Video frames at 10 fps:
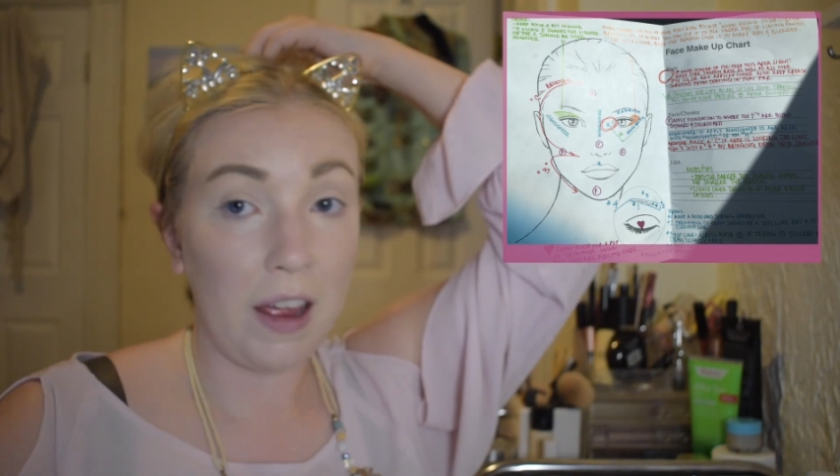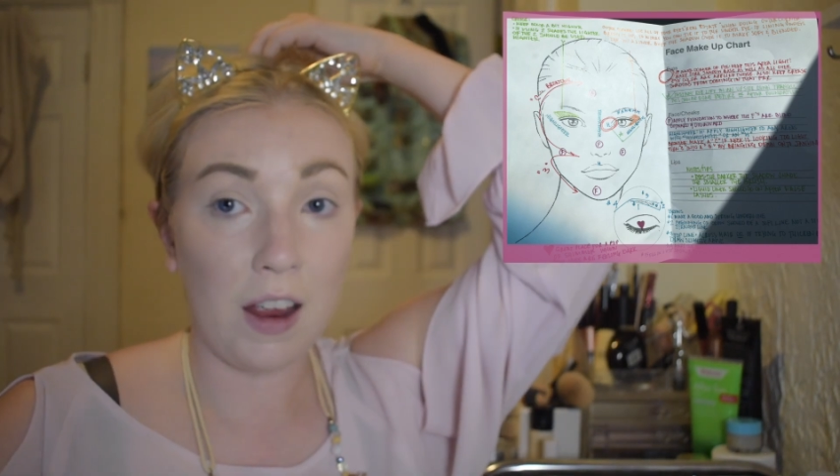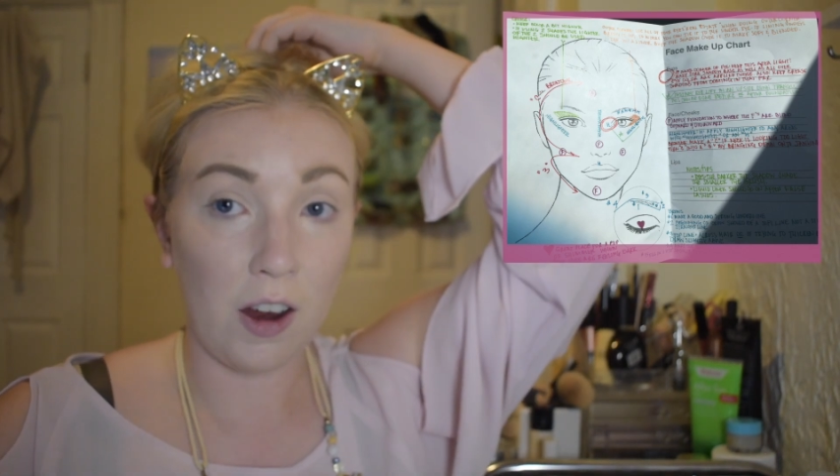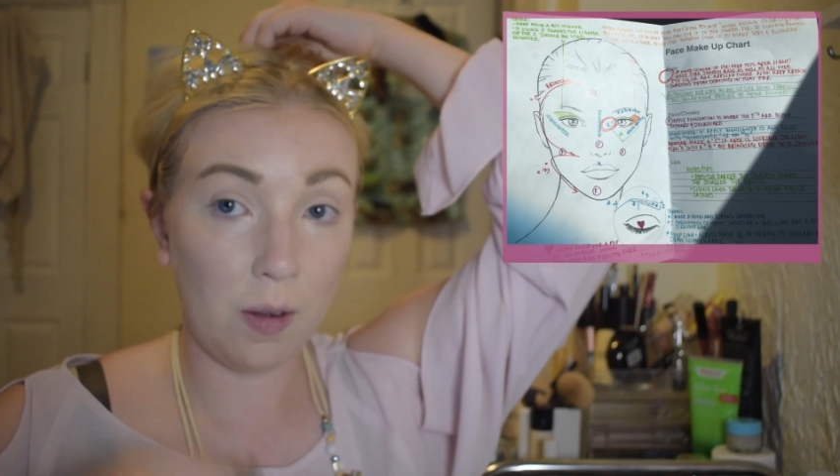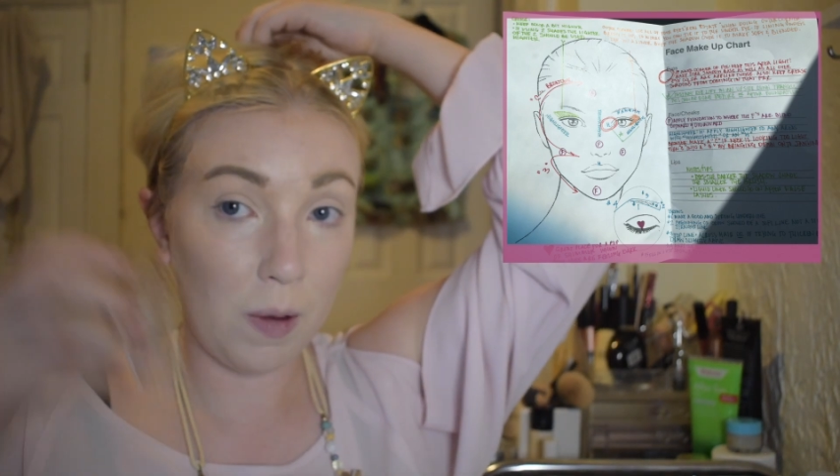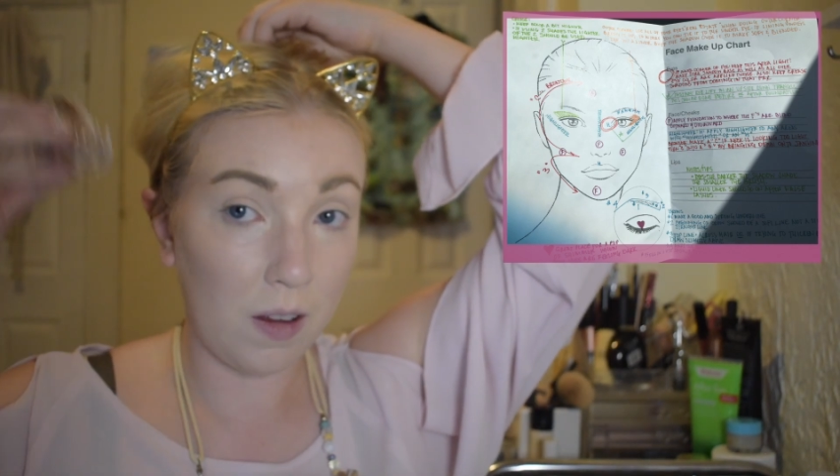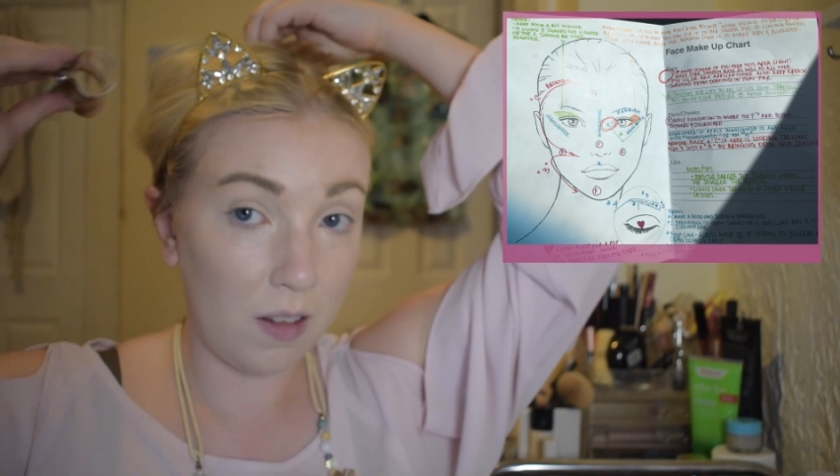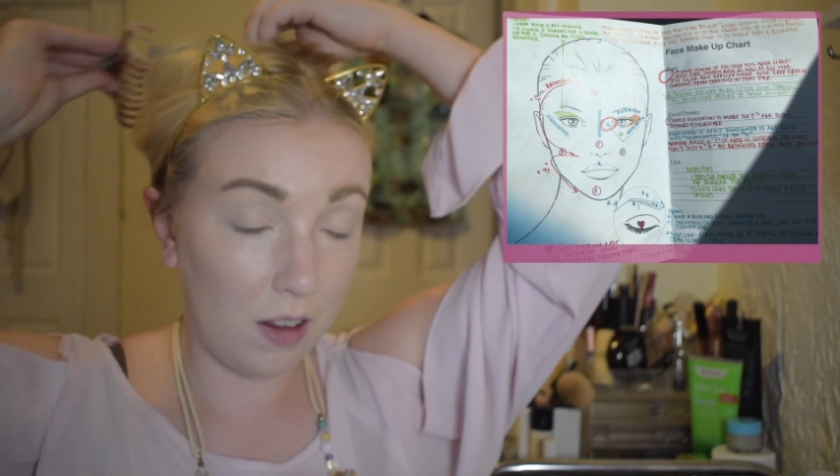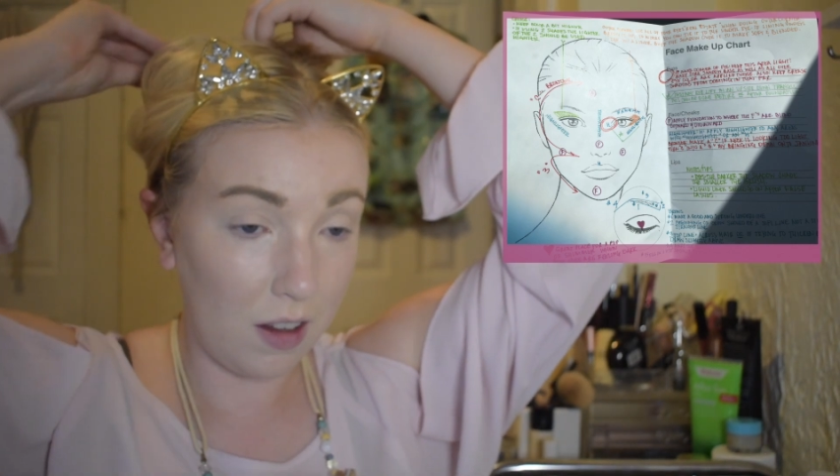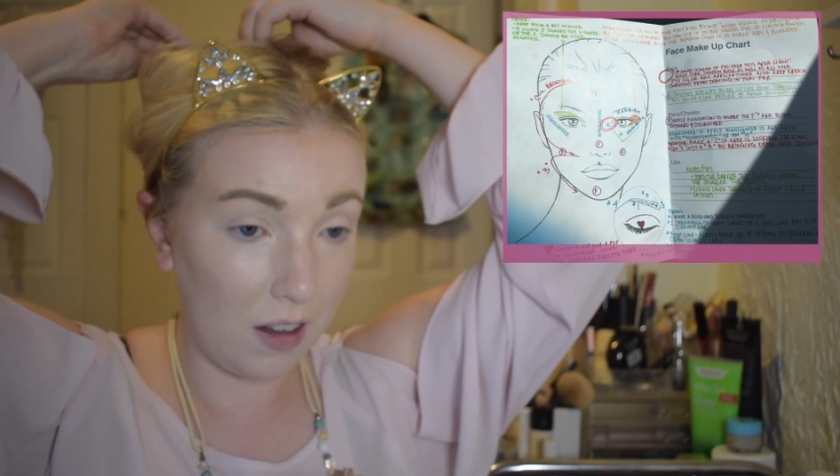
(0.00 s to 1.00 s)
hair up
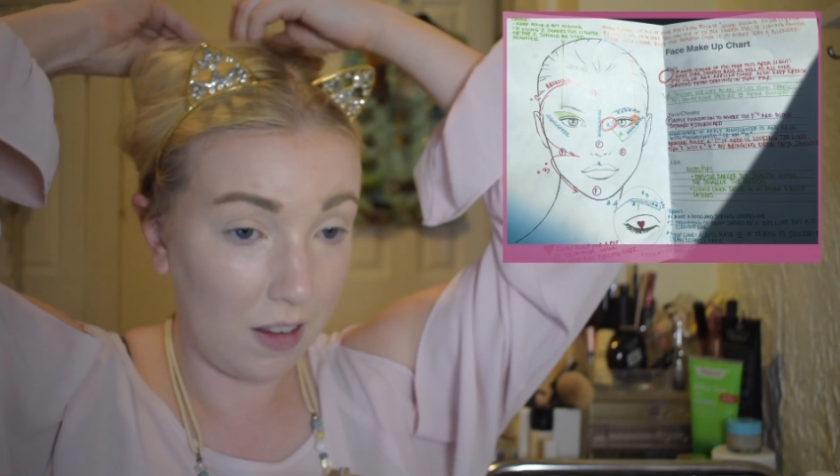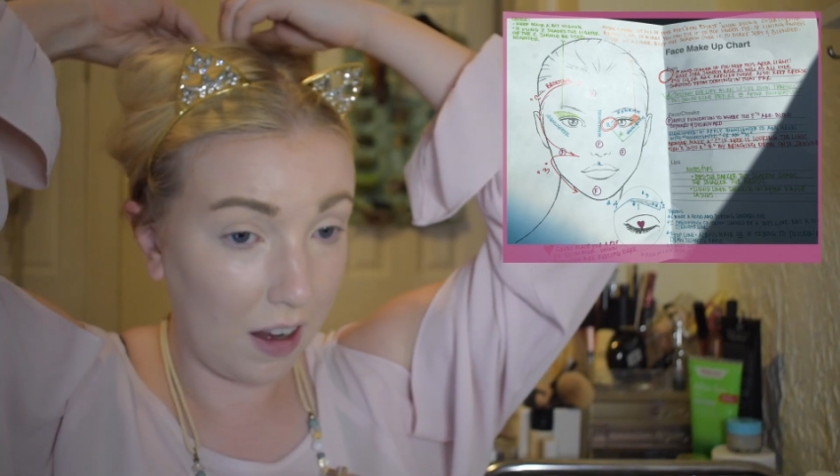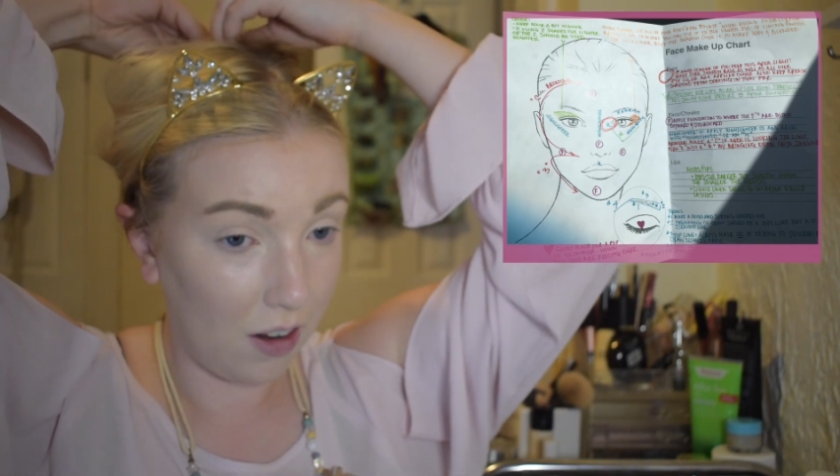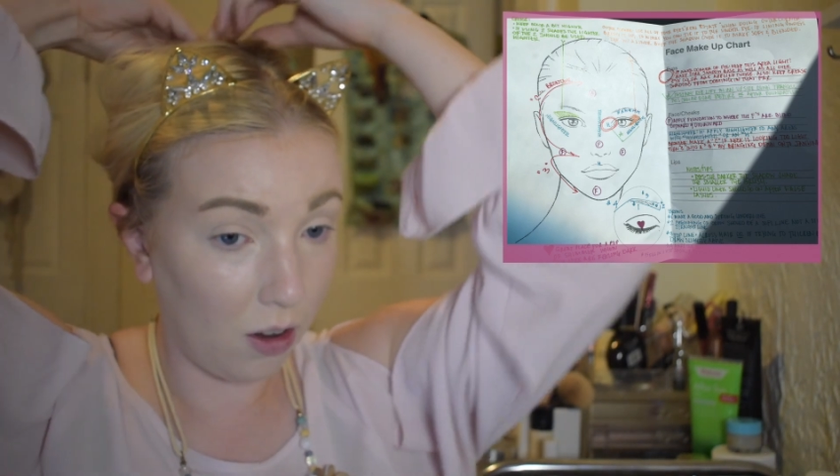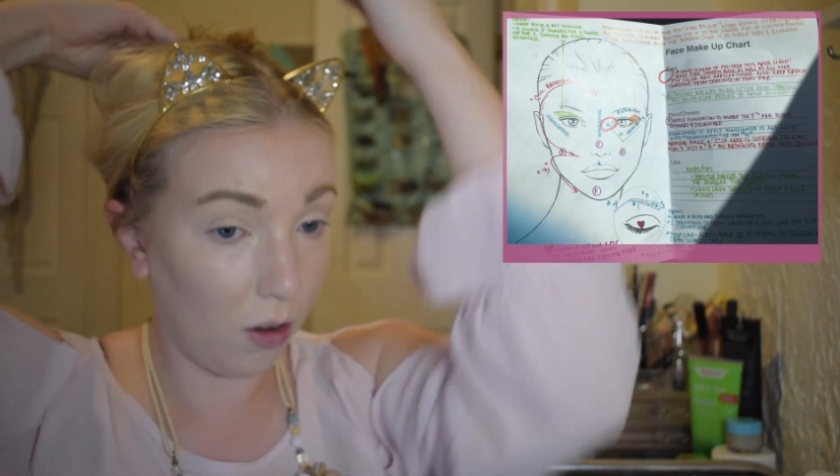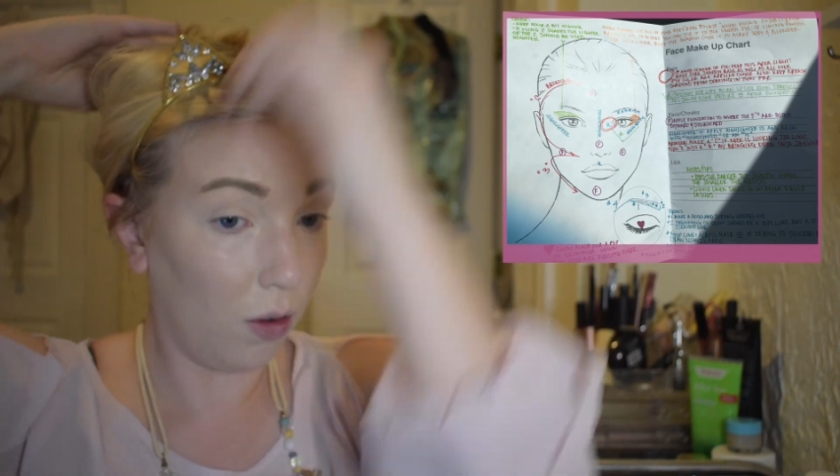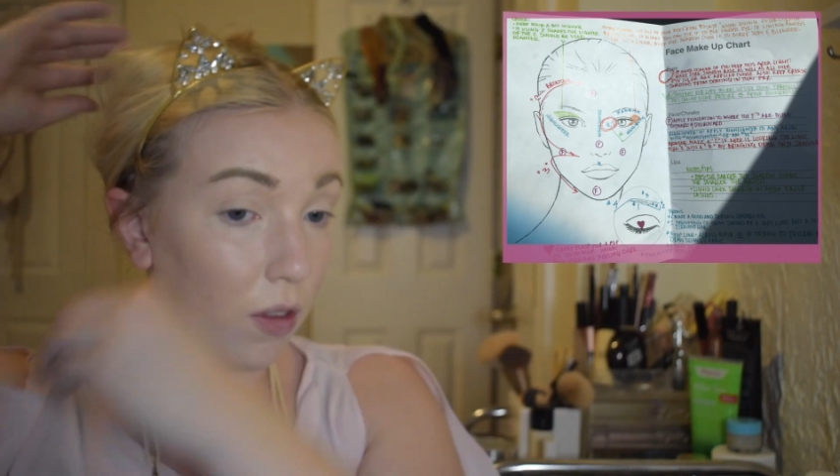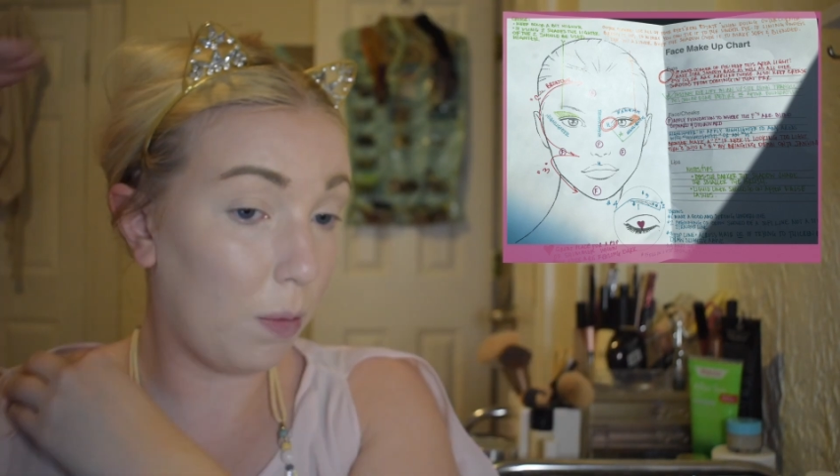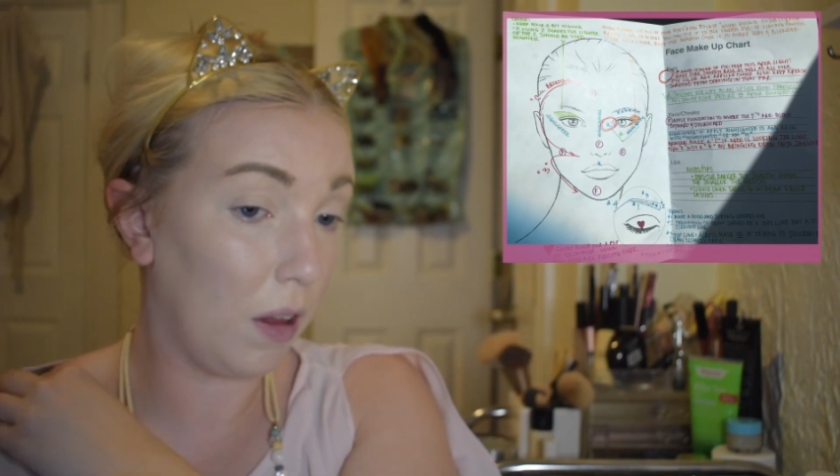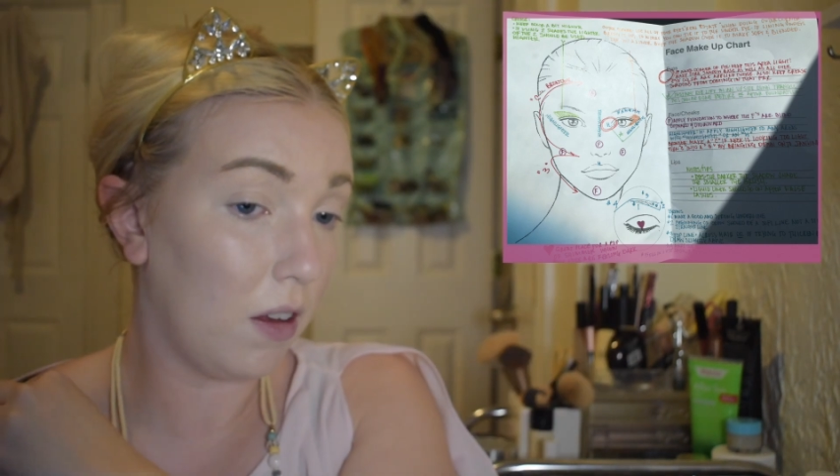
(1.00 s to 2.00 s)
because it's getting all over
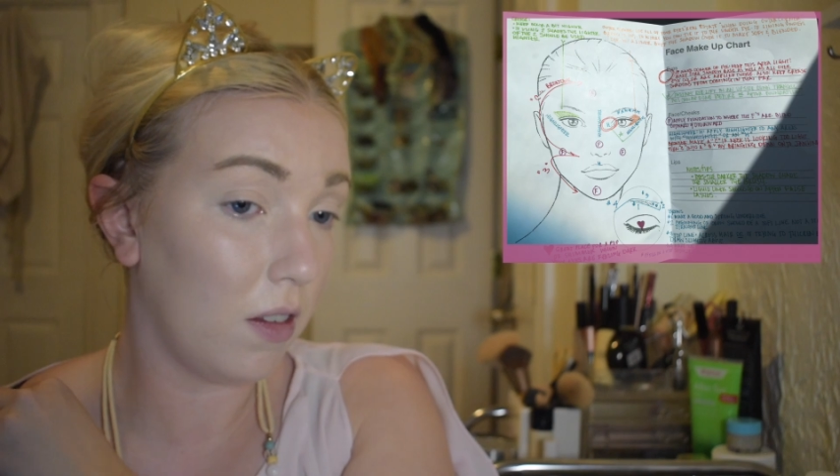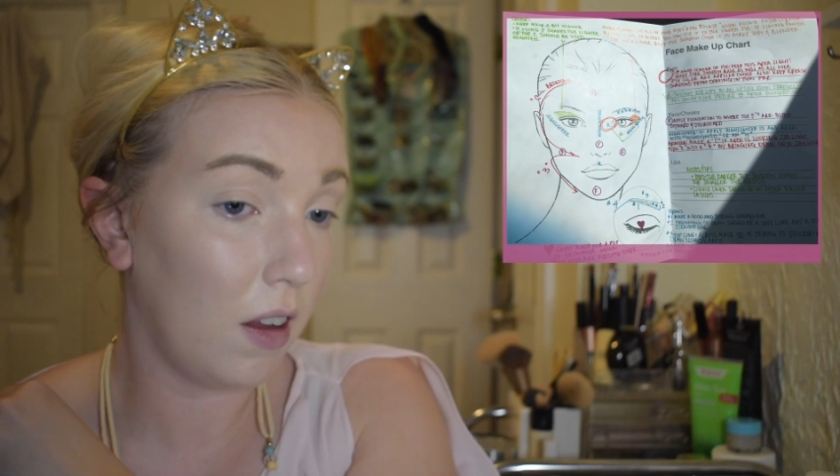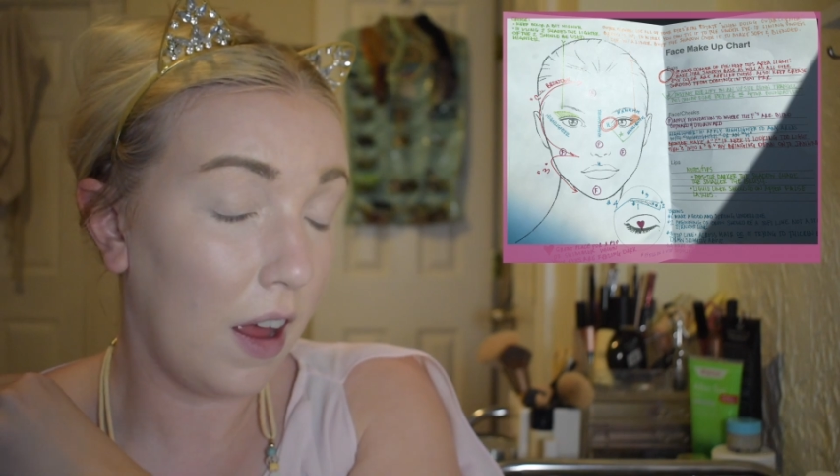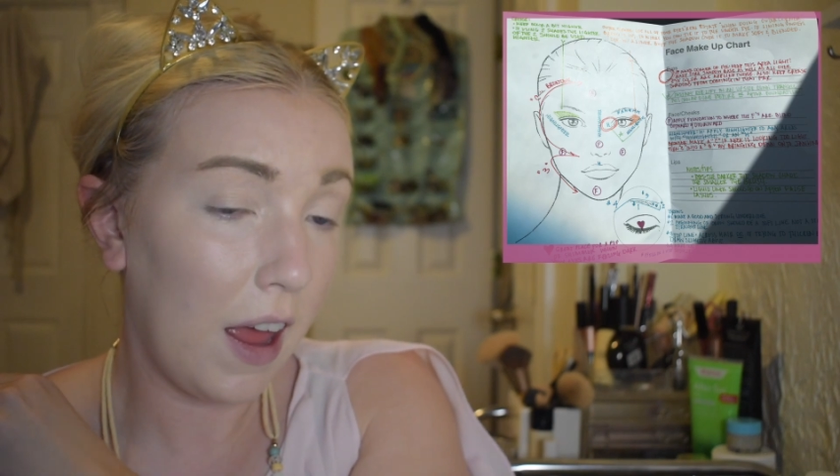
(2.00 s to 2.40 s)
the place.